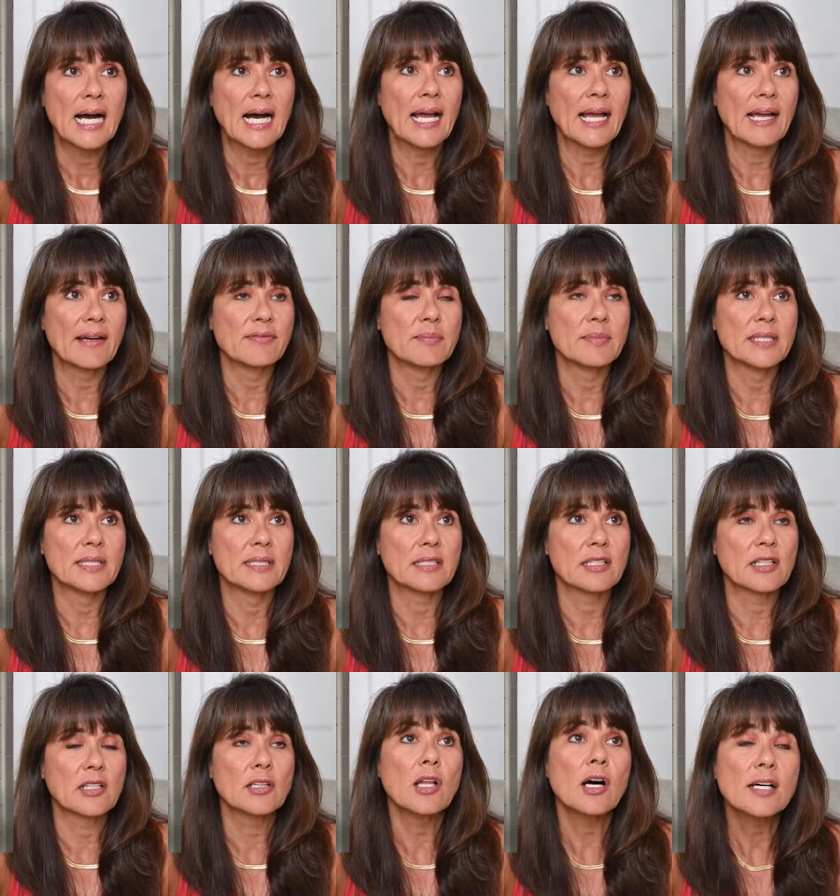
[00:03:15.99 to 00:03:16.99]
I have them in
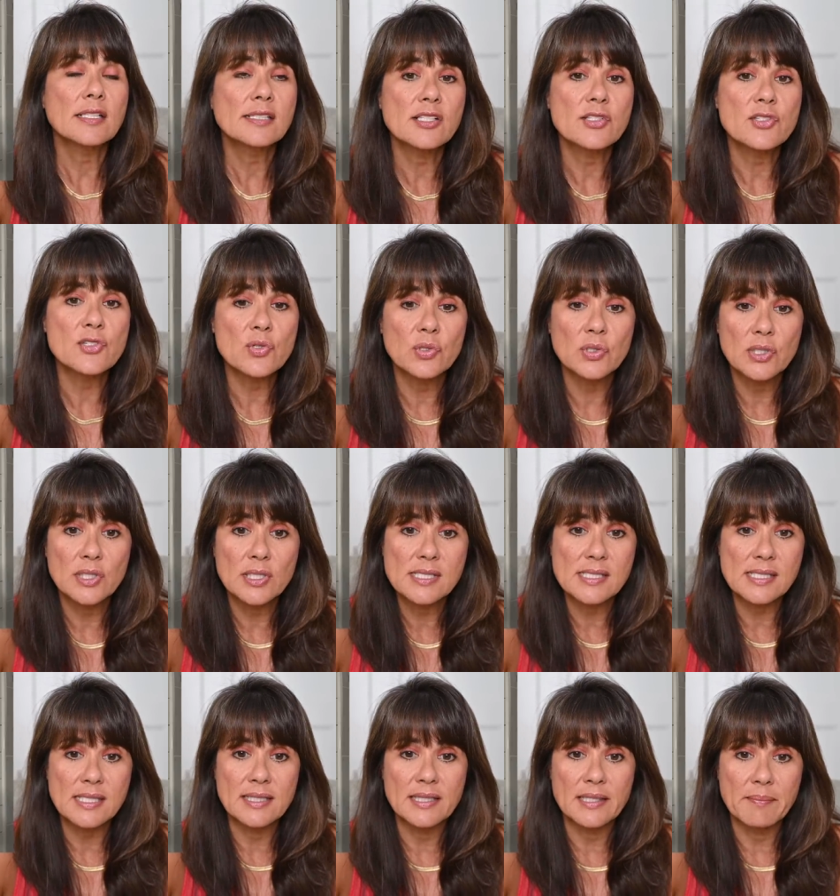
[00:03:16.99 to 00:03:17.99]
closet
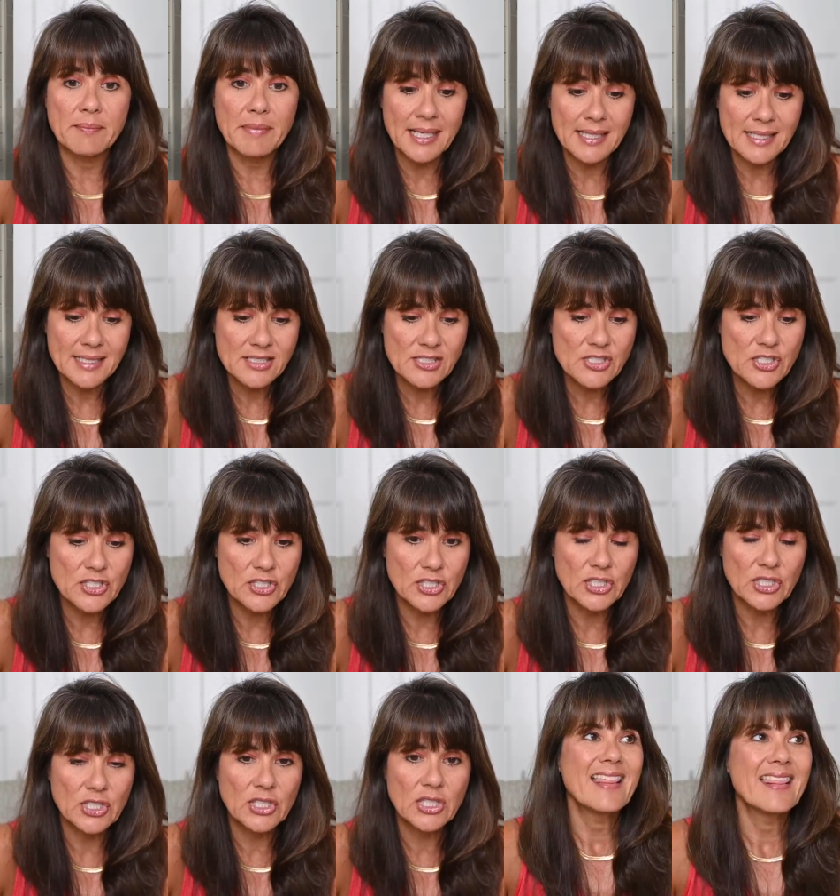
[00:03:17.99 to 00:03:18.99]
doors, in the
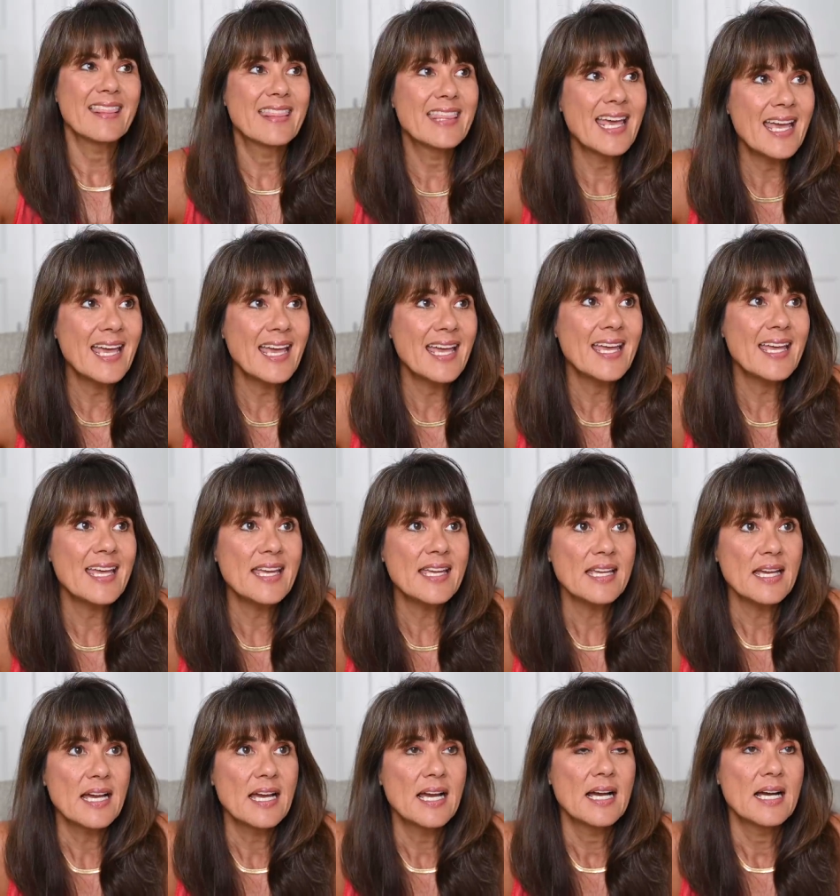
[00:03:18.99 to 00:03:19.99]
master.
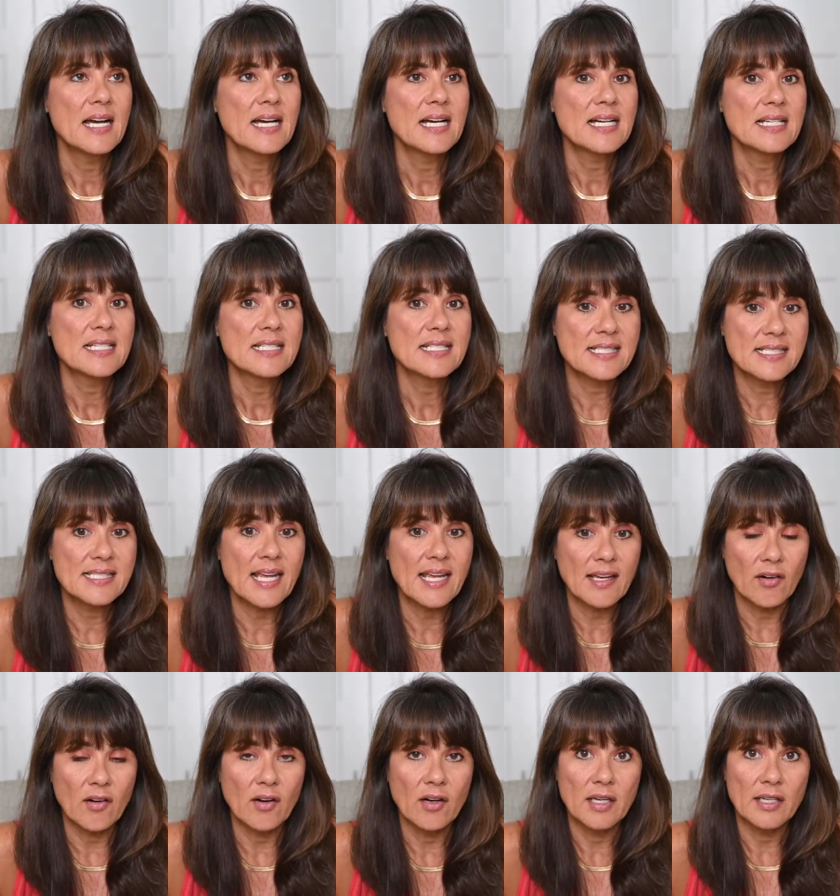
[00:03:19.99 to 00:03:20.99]
They stay
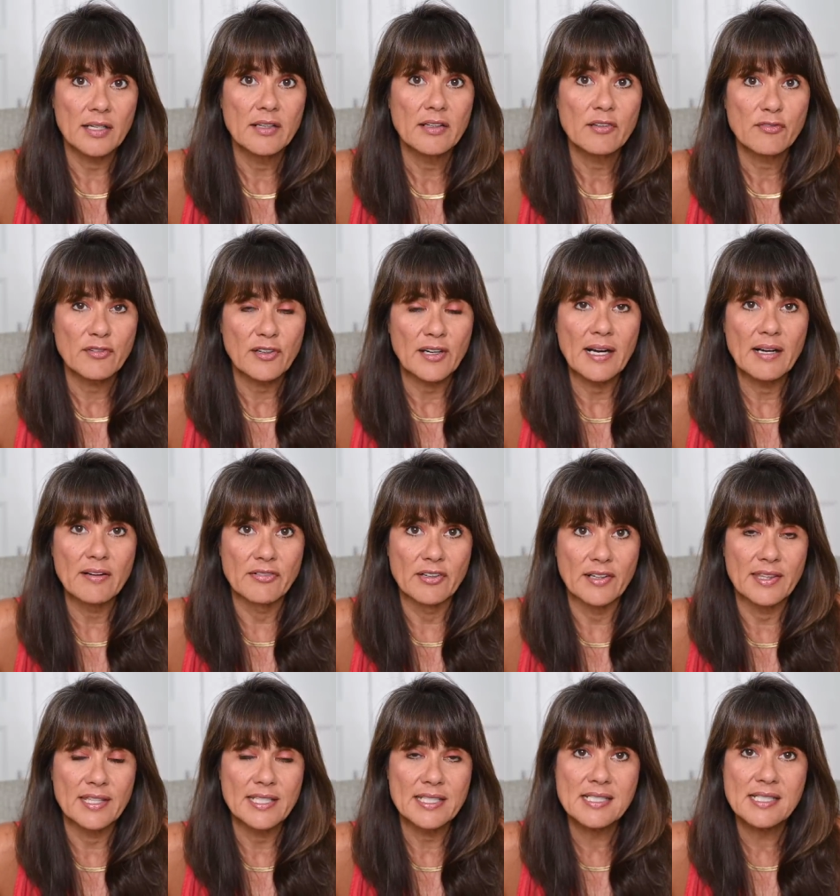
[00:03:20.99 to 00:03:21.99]
on
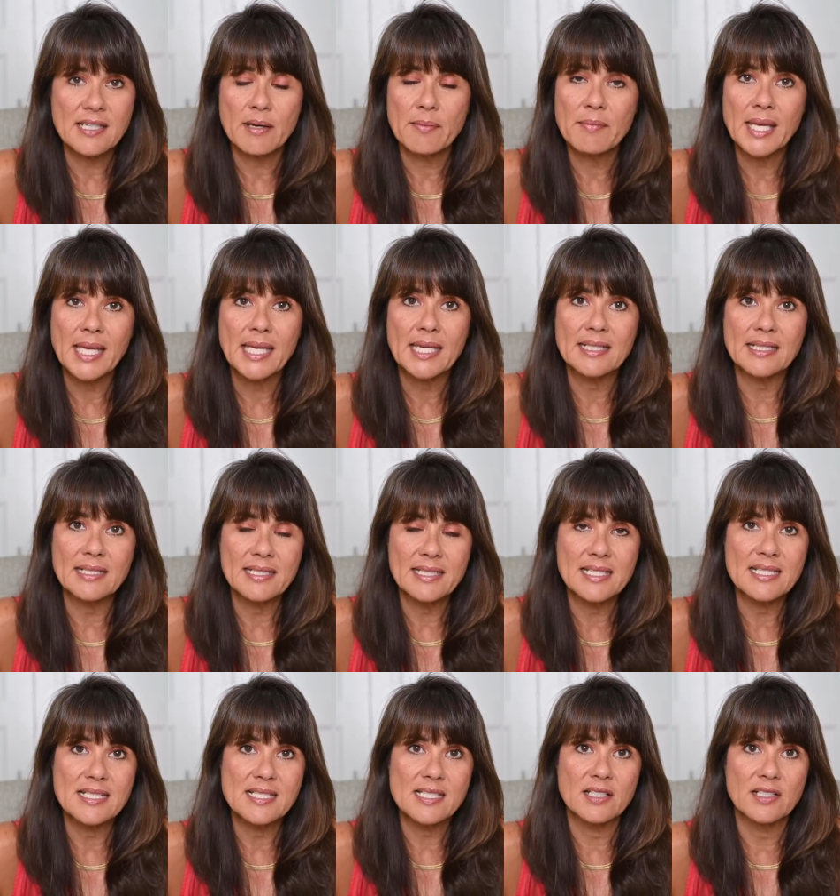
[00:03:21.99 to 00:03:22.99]
forever. This Command
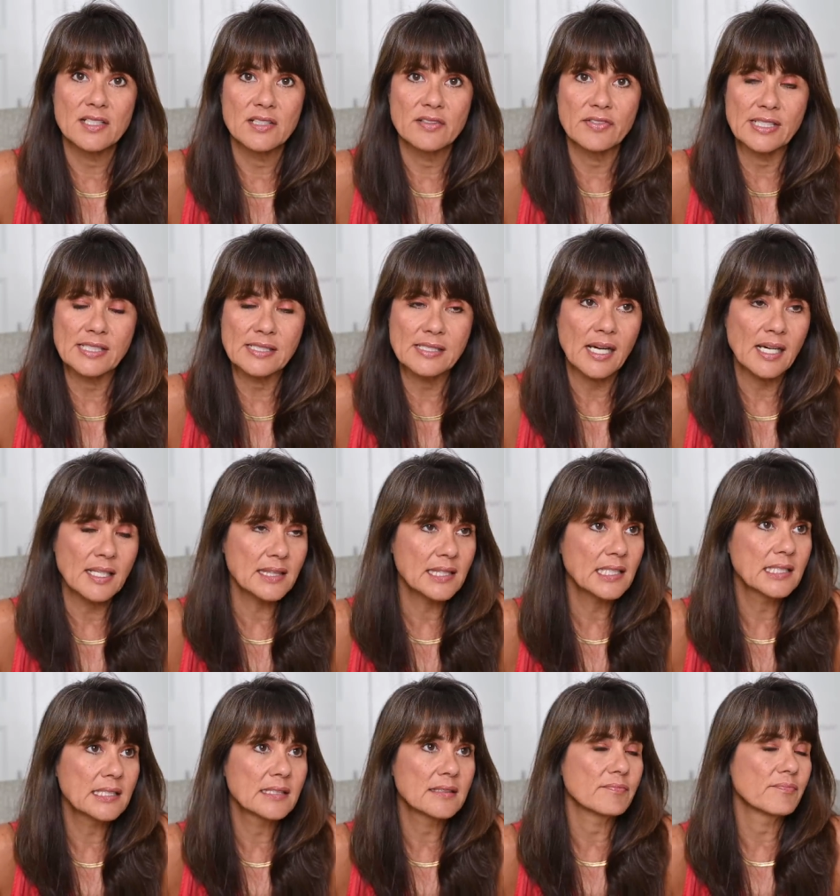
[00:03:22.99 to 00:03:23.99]
adhesive is not
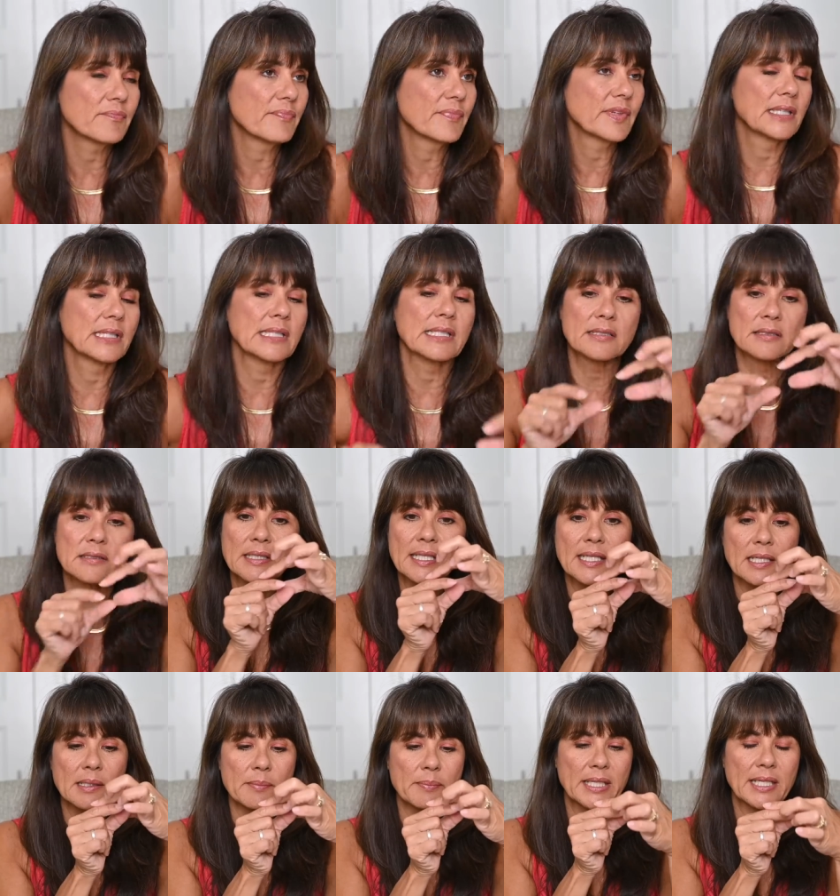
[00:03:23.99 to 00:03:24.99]
the little
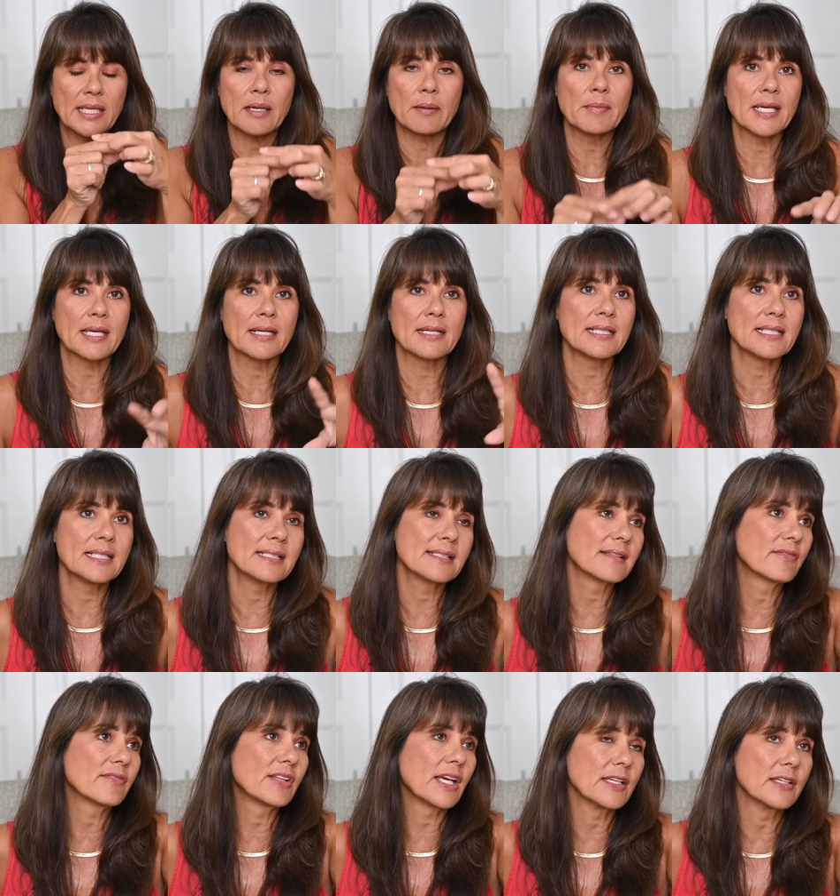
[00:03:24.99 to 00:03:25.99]
itty bitty Command
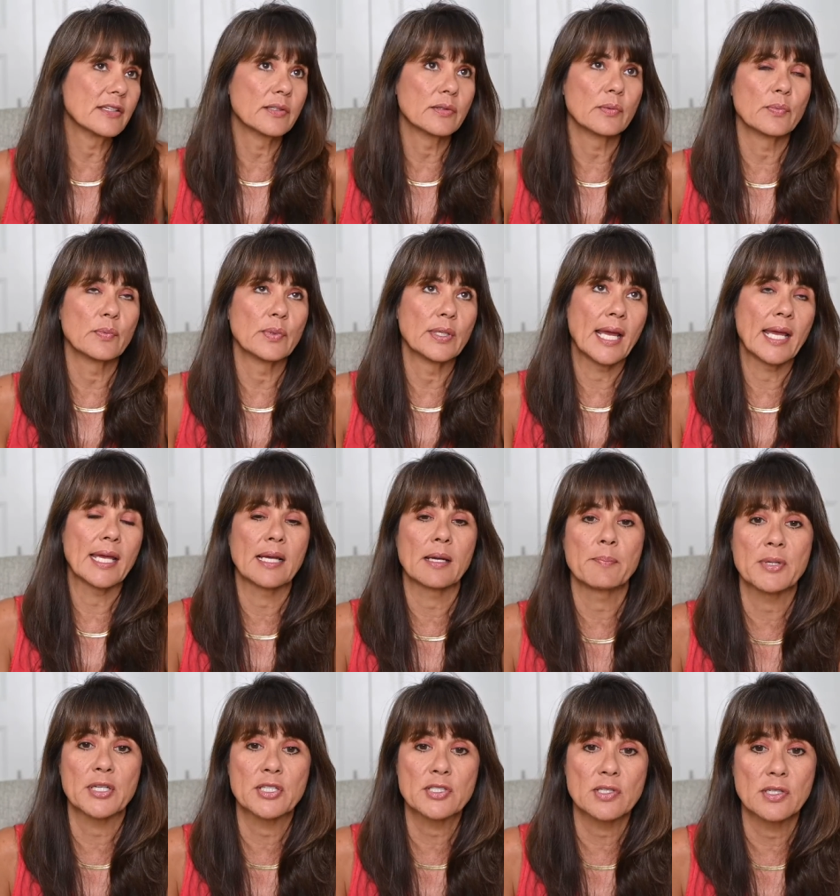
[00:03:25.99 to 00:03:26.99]
adhesive that you would hang a
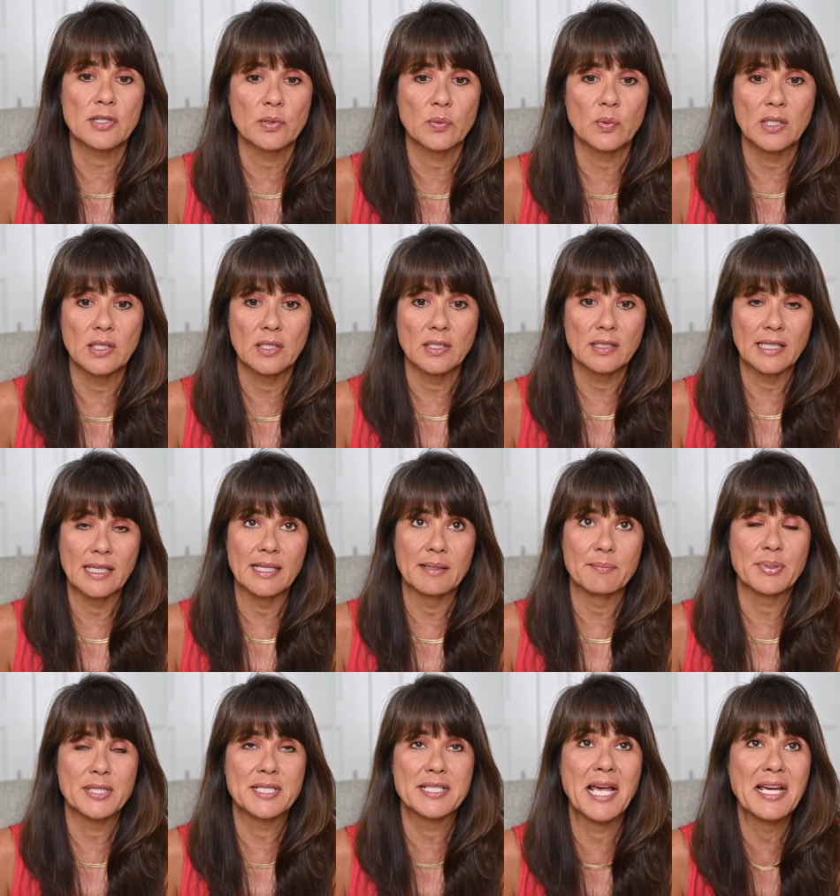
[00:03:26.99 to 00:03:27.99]
picture on the wall
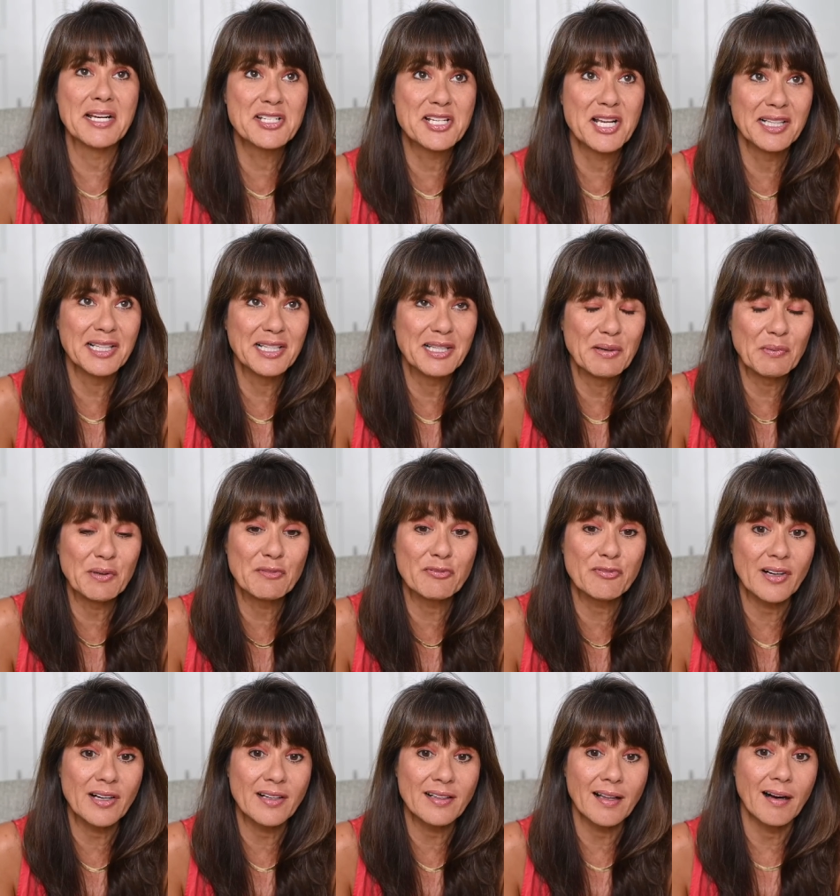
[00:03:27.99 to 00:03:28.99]
and potentially it would
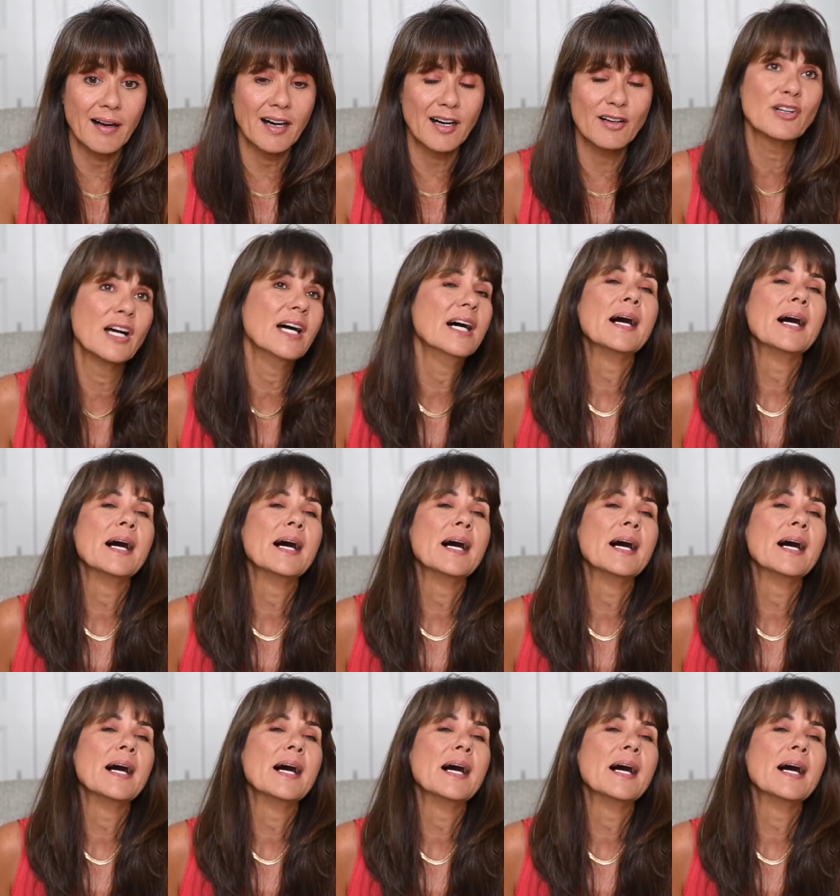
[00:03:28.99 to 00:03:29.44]
fall off